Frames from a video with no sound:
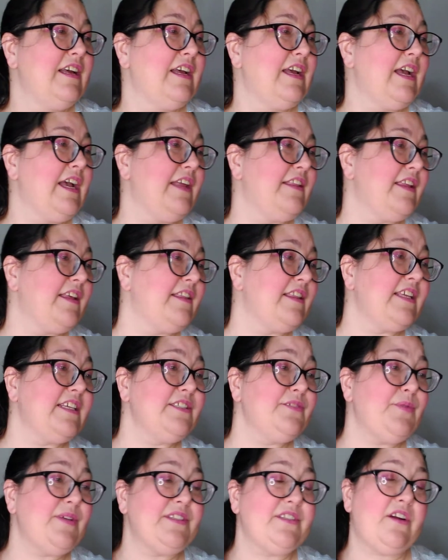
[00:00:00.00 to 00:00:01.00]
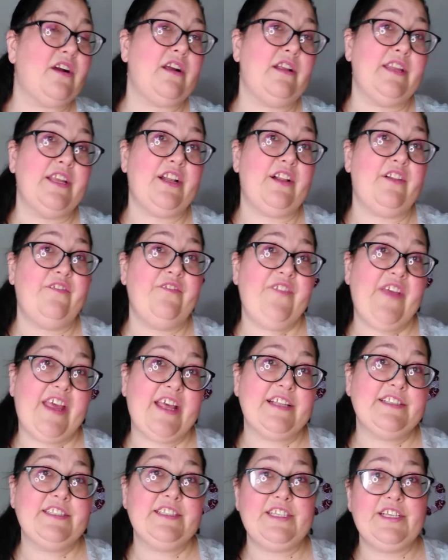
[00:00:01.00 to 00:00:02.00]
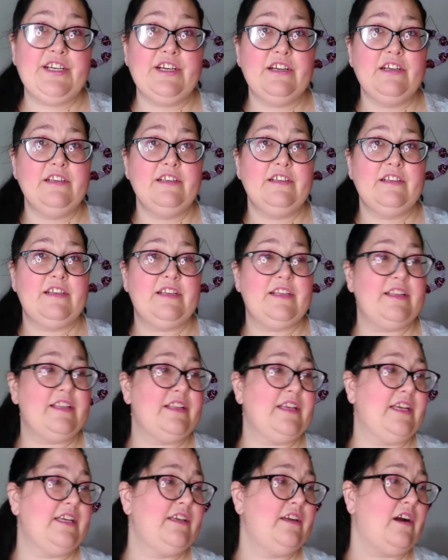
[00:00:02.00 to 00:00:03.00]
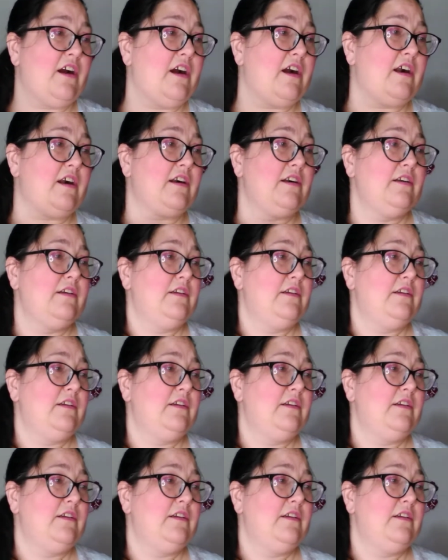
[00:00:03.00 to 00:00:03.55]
And then these ones are a little fancier, and they are